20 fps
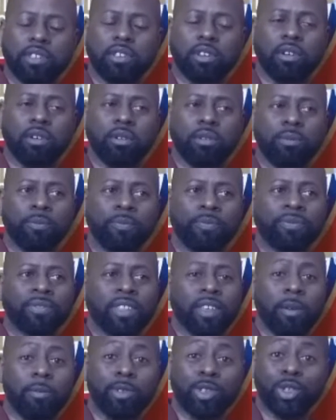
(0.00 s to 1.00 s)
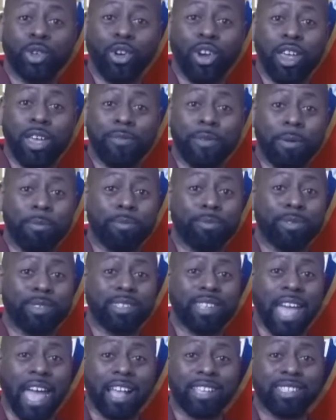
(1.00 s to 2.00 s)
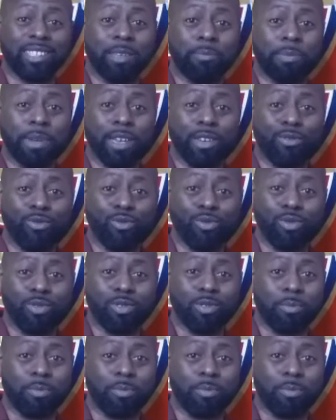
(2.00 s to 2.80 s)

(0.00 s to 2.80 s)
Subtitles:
So, I'm sorry if I'm acting a bit